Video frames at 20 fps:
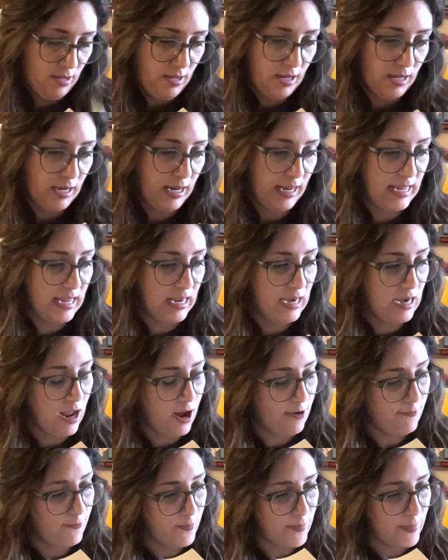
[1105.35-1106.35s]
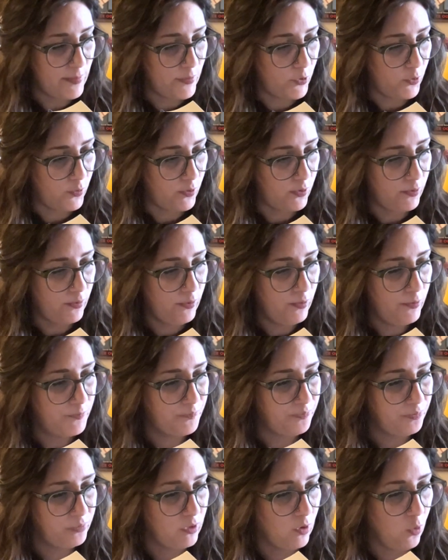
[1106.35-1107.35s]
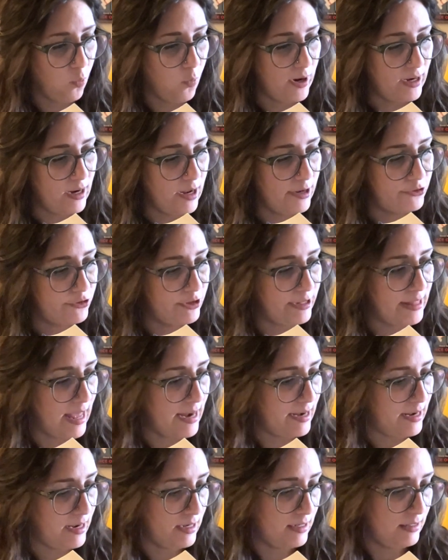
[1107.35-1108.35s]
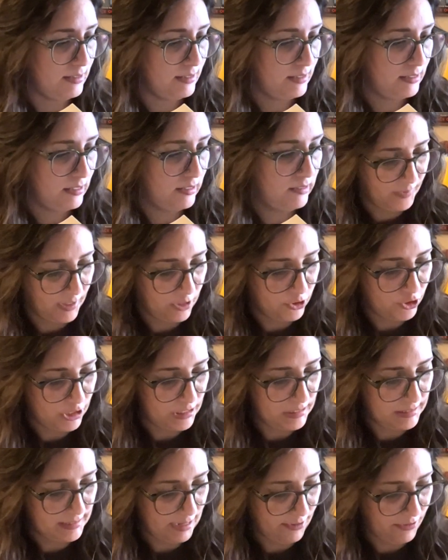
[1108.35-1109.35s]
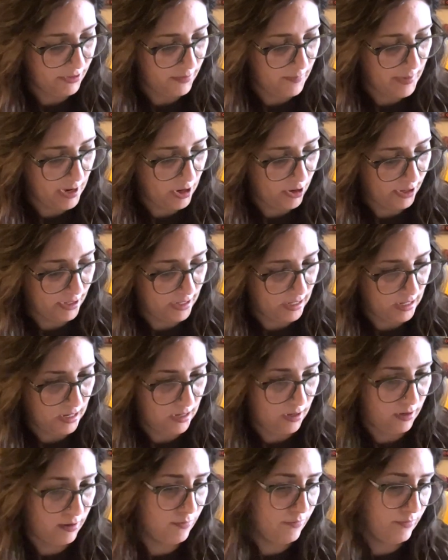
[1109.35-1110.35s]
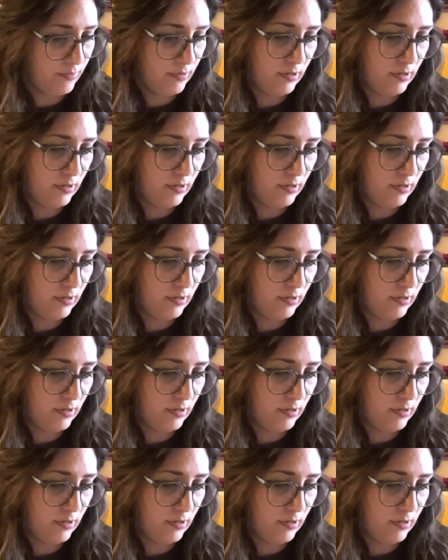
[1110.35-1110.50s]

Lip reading: I cannot remember what country that is. She's South American.